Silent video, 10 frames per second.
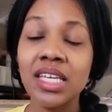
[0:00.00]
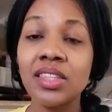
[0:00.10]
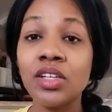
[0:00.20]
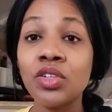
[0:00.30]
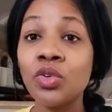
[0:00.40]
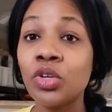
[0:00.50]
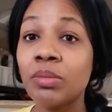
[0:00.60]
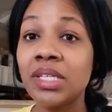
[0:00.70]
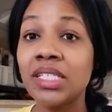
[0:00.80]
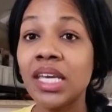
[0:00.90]
And there, there are going to
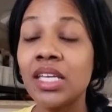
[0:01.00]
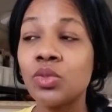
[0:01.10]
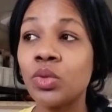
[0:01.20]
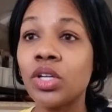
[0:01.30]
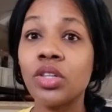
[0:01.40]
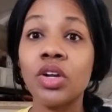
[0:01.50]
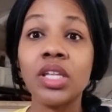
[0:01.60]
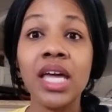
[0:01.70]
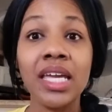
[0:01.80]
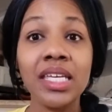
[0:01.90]
be days where they're a
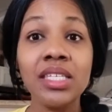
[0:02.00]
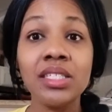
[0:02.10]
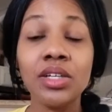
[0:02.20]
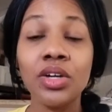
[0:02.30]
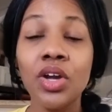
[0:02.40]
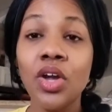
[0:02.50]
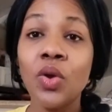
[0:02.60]
lot easier,